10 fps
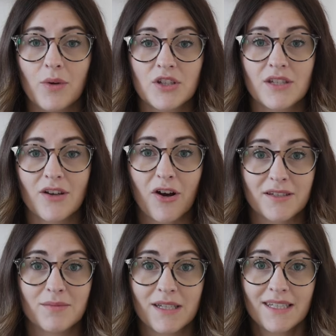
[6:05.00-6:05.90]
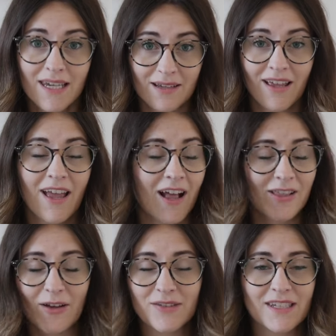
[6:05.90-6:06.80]
which is awesome to see.
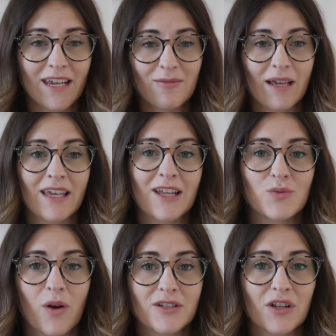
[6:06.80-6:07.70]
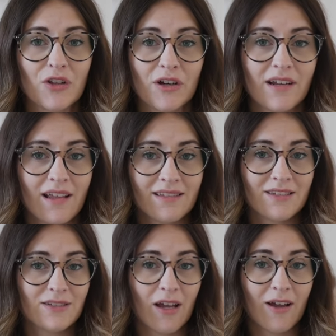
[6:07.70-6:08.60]
Love seeing my kids want to learn.
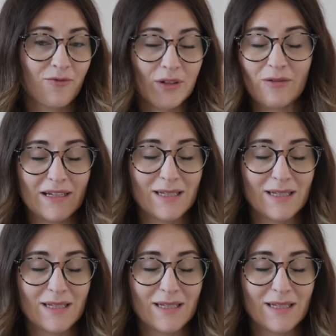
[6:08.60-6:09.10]
It's really, really